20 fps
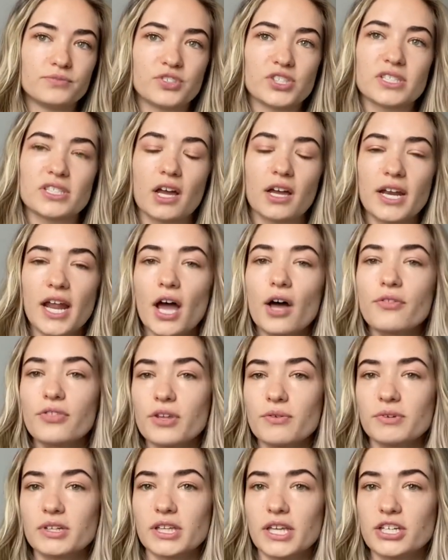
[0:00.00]
just
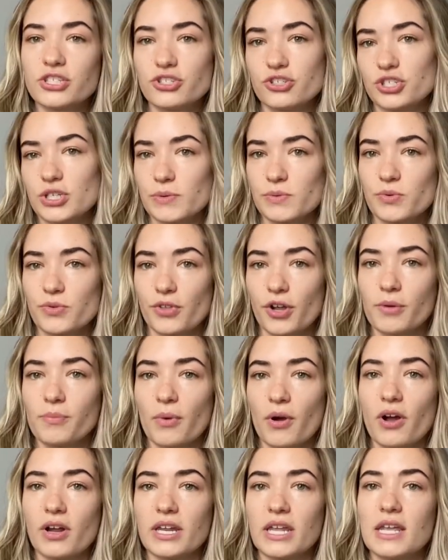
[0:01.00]
unhealthy relationships with our
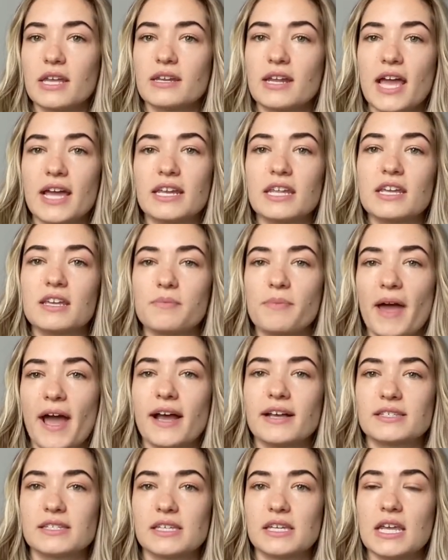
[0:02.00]
body in any
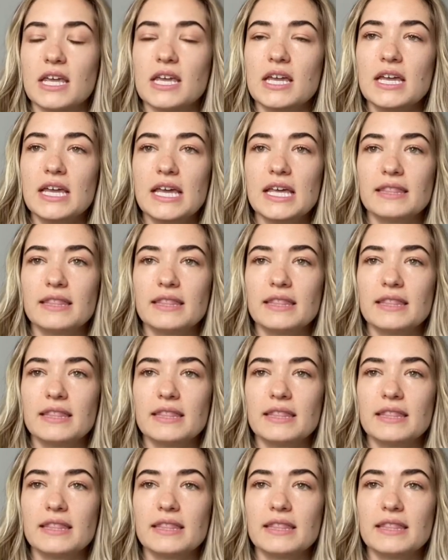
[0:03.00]
capacity.